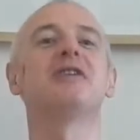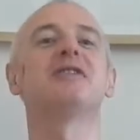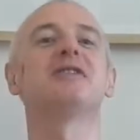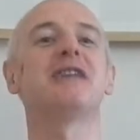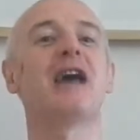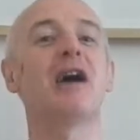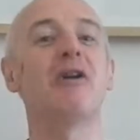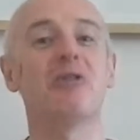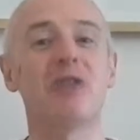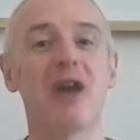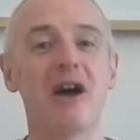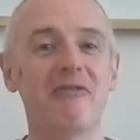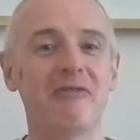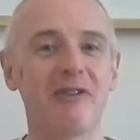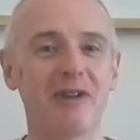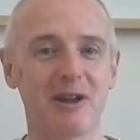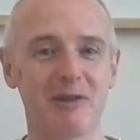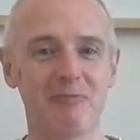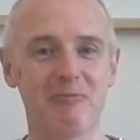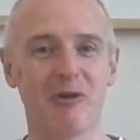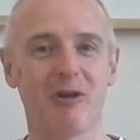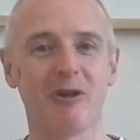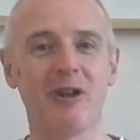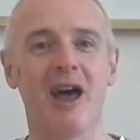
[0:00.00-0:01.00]
South
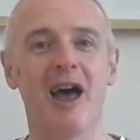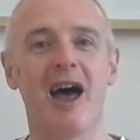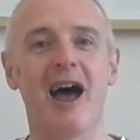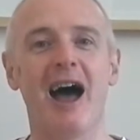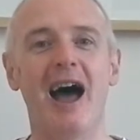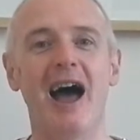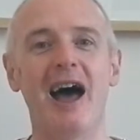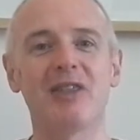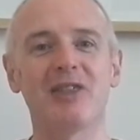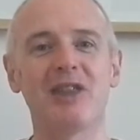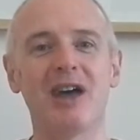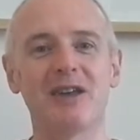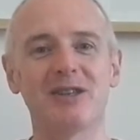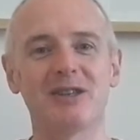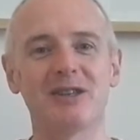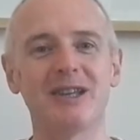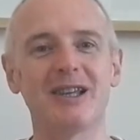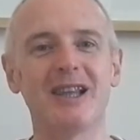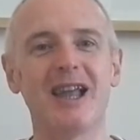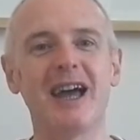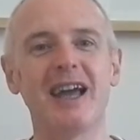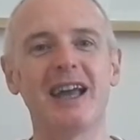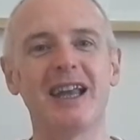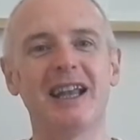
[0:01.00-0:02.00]
African one had that
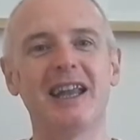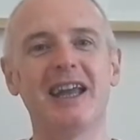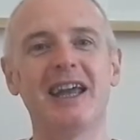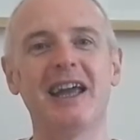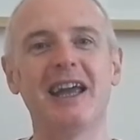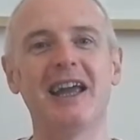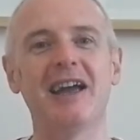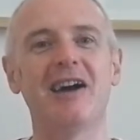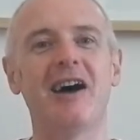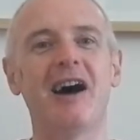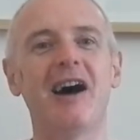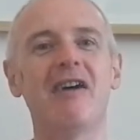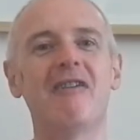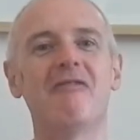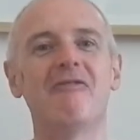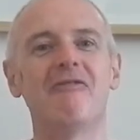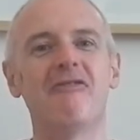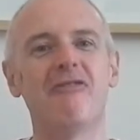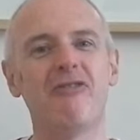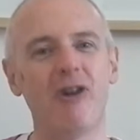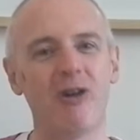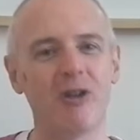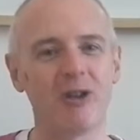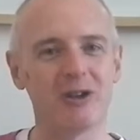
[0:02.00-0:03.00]
slightly
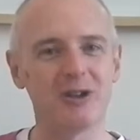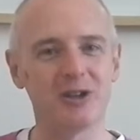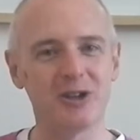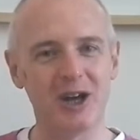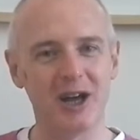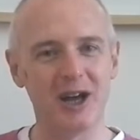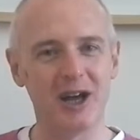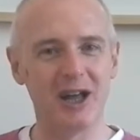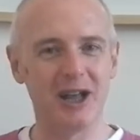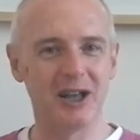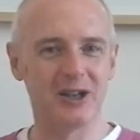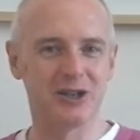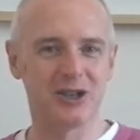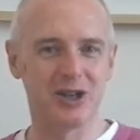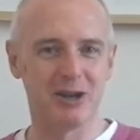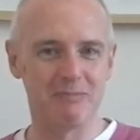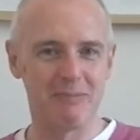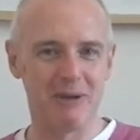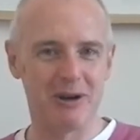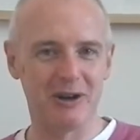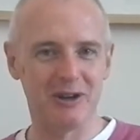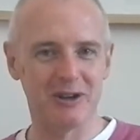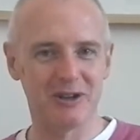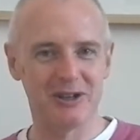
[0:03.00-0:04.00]
volatile,
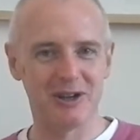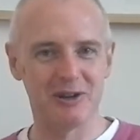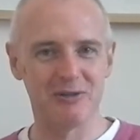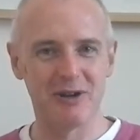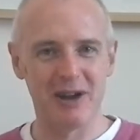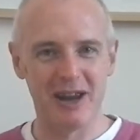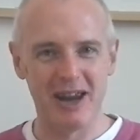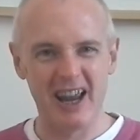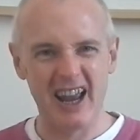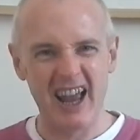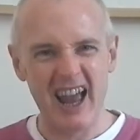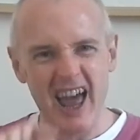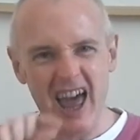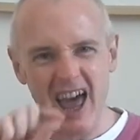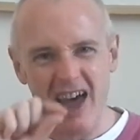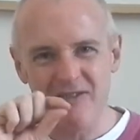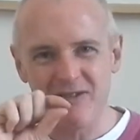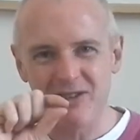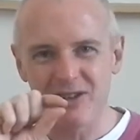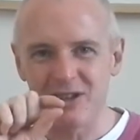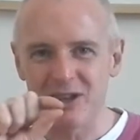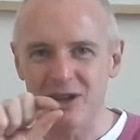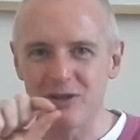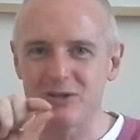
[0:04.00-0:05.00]
tomatoey,
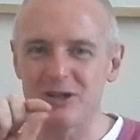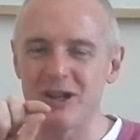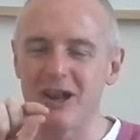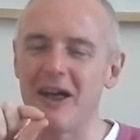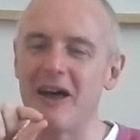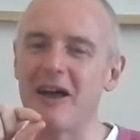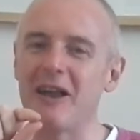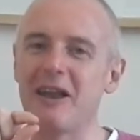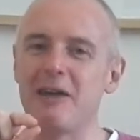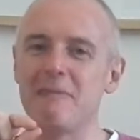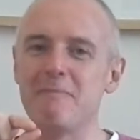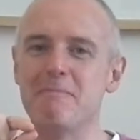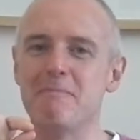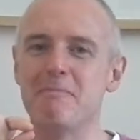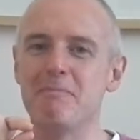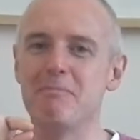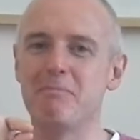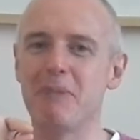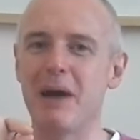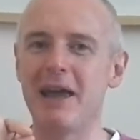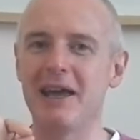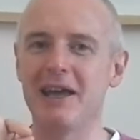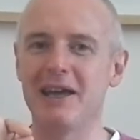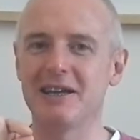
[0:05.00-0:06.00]
ever so slightly
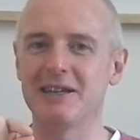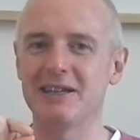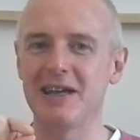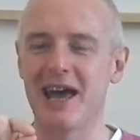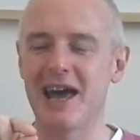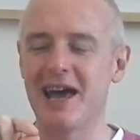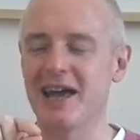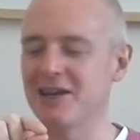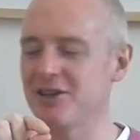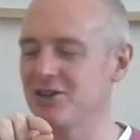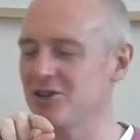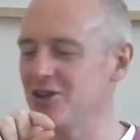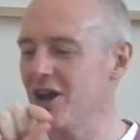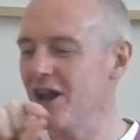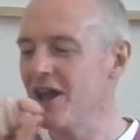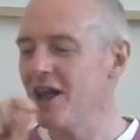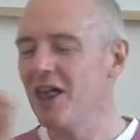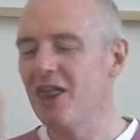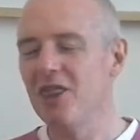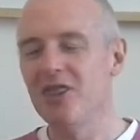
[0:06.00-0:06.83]
baked edge.